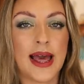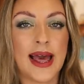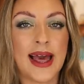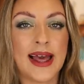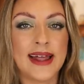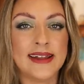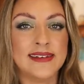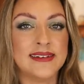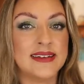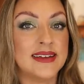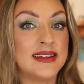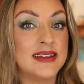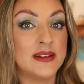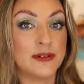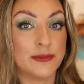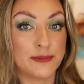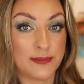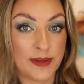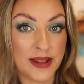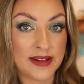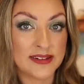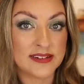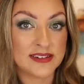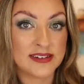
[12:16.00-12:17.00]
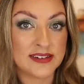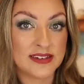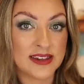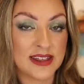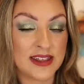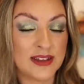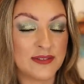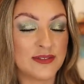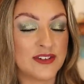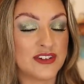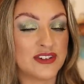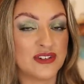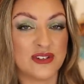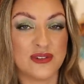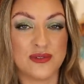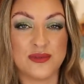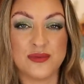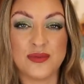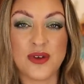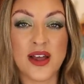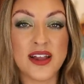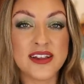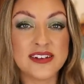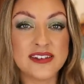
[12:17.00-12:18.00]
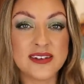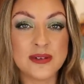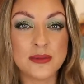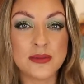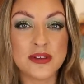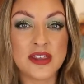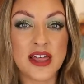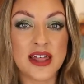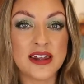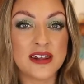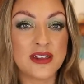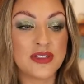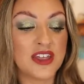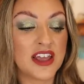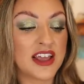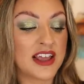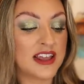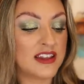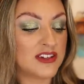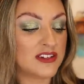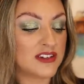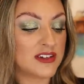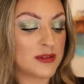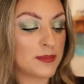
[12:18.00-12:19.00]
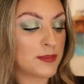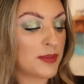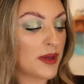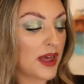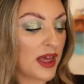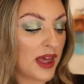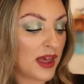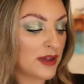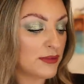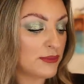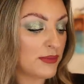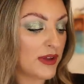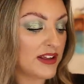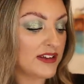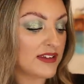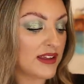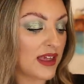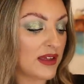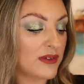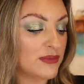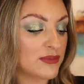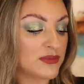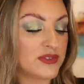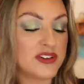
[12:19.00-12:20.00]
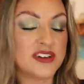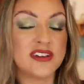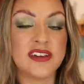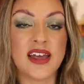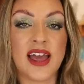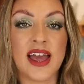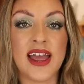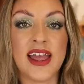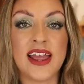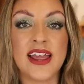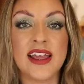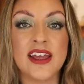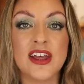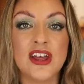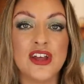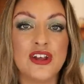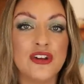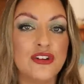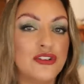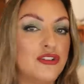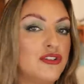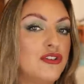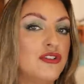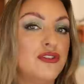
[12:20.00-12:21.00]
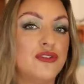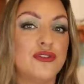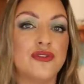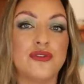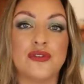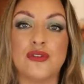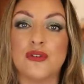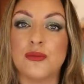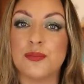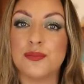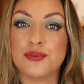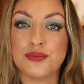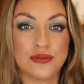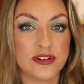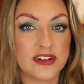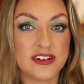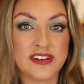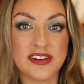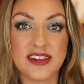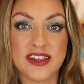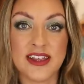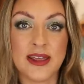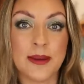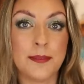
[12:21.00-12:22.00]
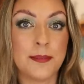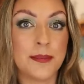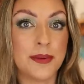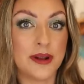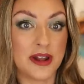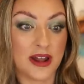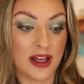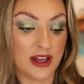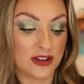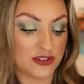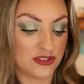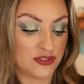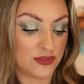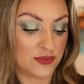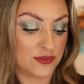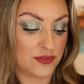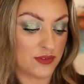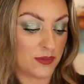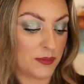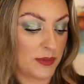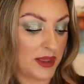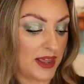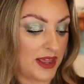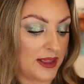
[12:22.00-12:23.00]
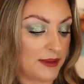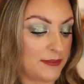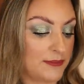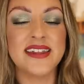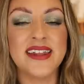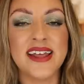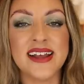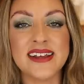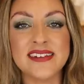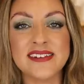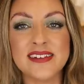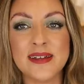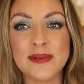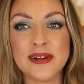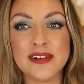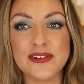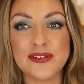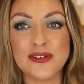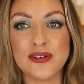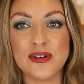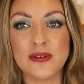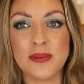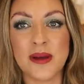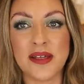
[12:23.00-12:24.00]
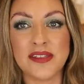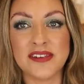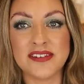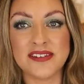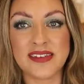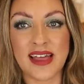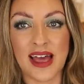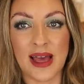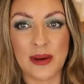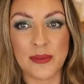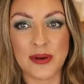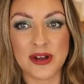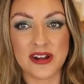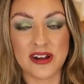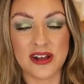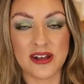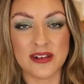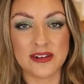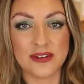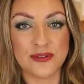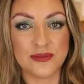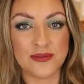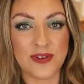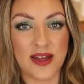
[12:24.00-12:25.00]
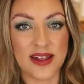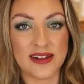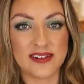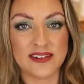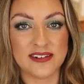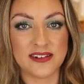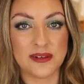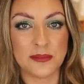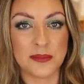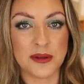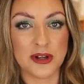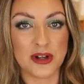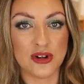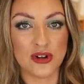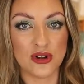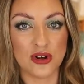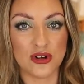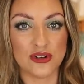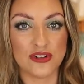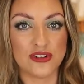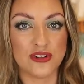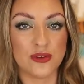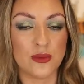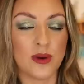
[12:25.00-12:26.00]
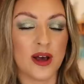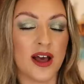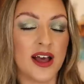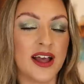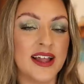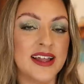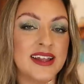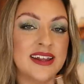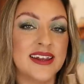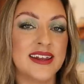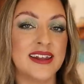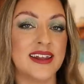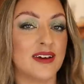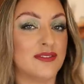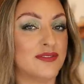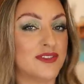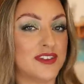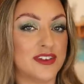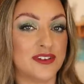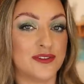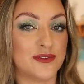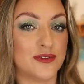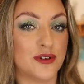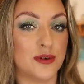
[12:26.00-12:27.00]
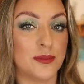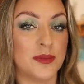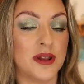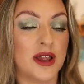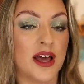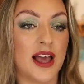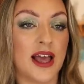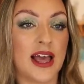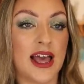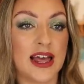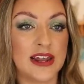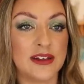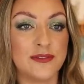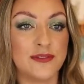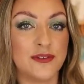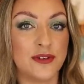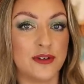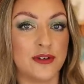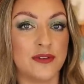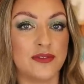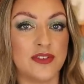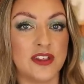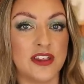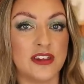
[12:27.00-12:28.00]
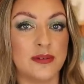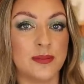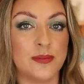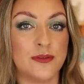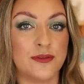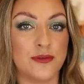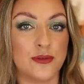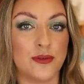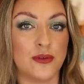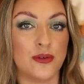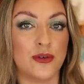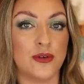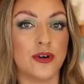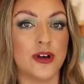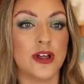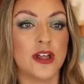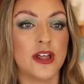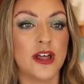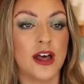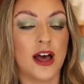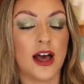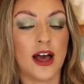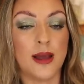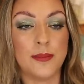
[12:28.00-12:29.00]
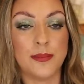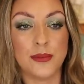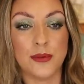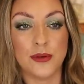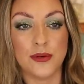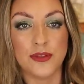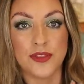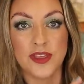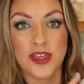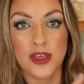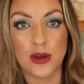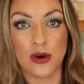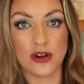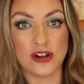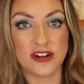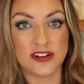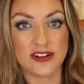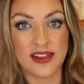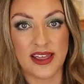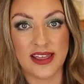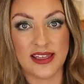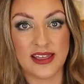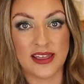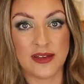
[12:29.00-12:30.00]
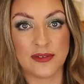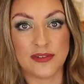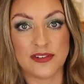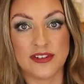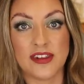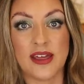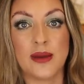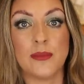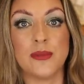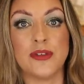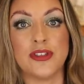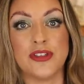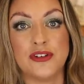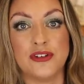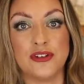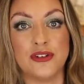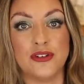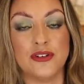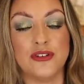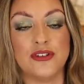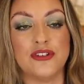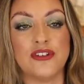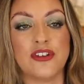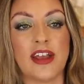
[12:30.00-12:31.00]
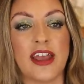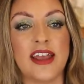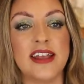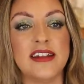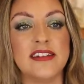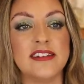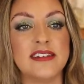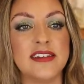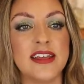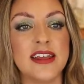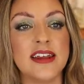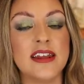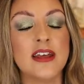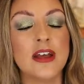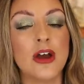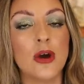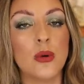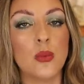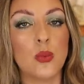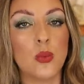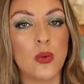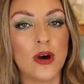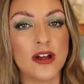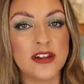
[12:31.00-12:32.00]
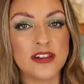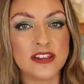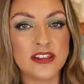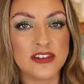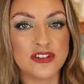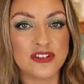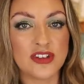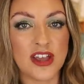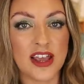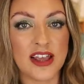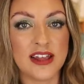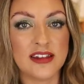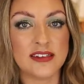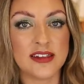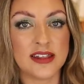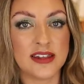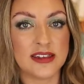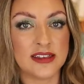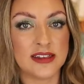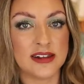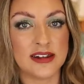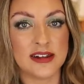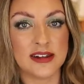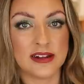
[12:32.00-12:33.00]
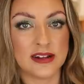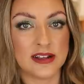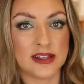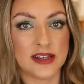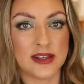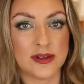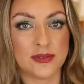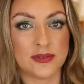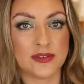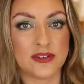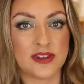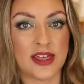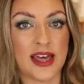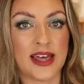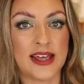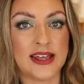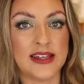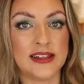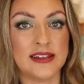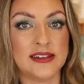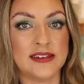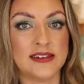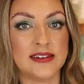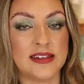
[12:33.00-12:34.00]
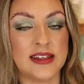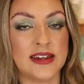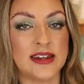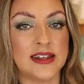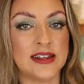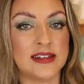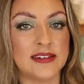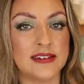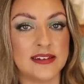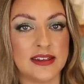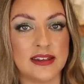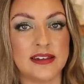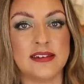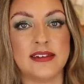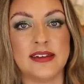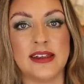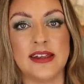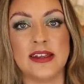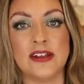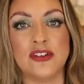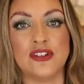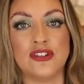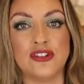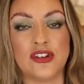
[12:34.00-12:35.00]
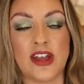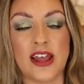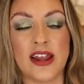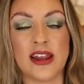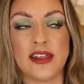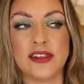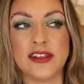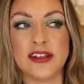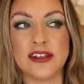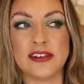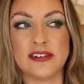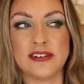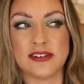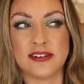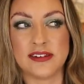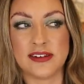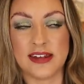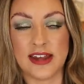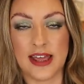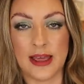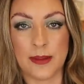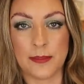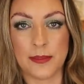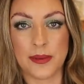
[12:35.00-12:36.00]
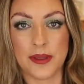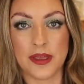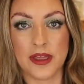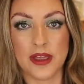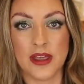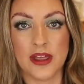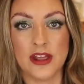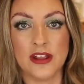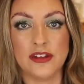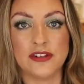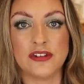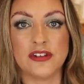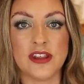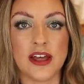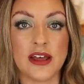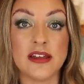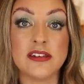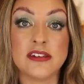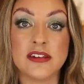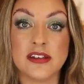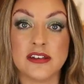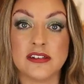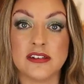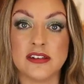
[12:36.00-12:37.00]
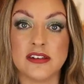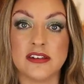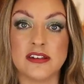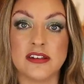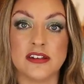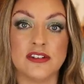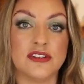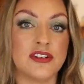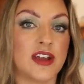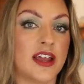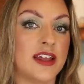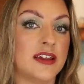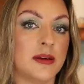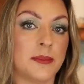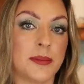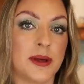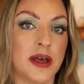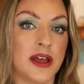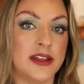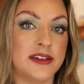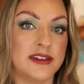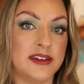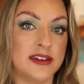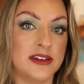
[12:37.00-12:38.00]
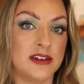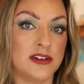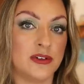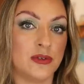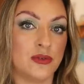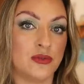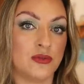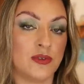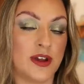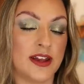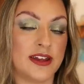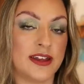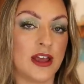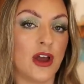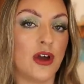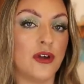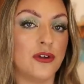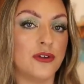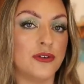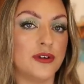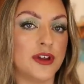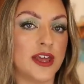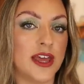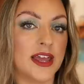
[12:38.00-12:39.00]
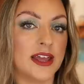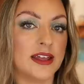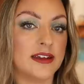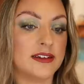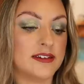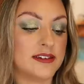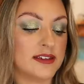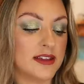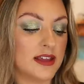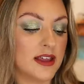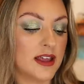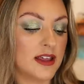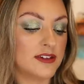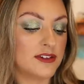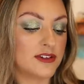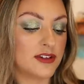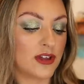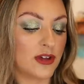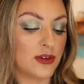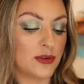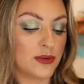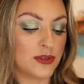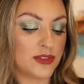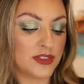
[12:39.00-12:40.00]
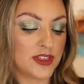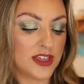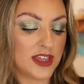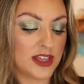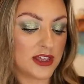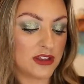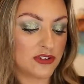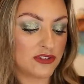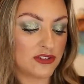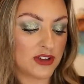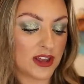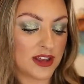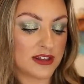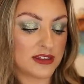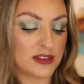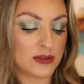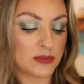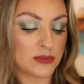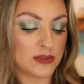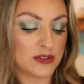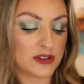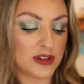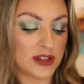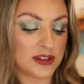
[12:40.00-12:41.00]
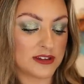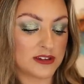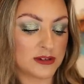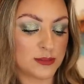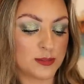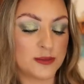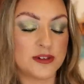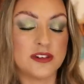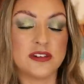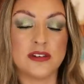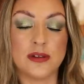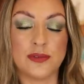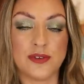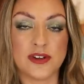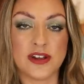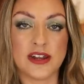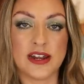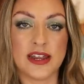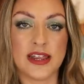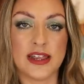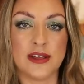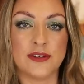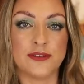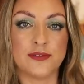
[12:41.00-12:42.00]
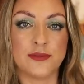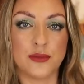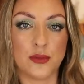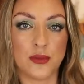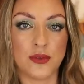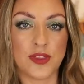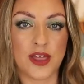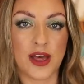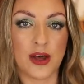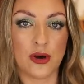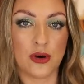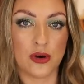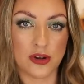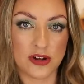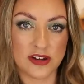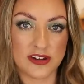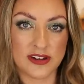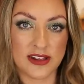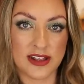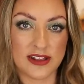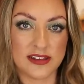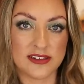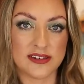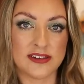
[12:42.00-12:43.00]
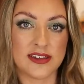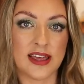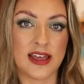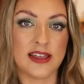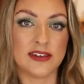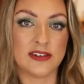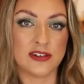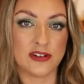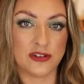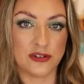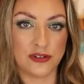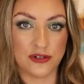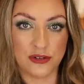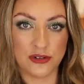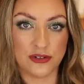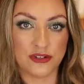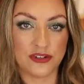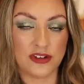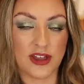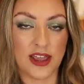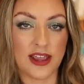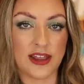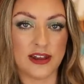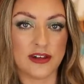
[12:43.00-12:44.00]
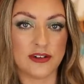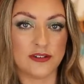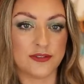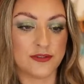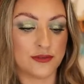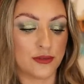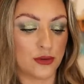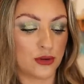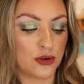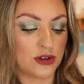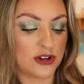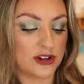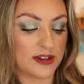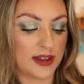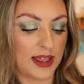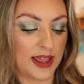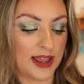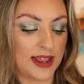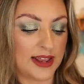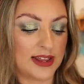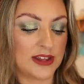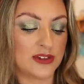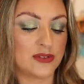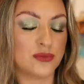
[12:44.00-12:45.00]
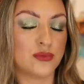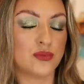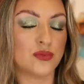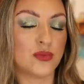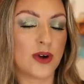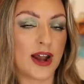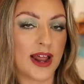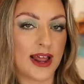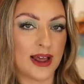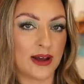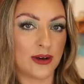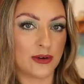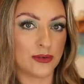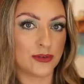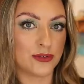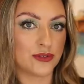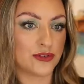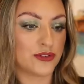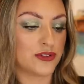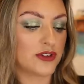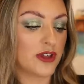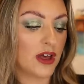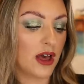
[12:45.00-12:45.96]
and inoffensive it's not fighting with anything it's the perfect everyday neutral pretty blush for me next up let's talk about this hourglass phantom gloss so i love this formula i had a few of these before i bought the holiday gift set with the two shades in one of the shades in the little gift set is an existing shade i think it's slip so that is an existing shade but i didn't already own it so the shade that was like specific specifically for that holiday set is a new shade for holiday is Rouse.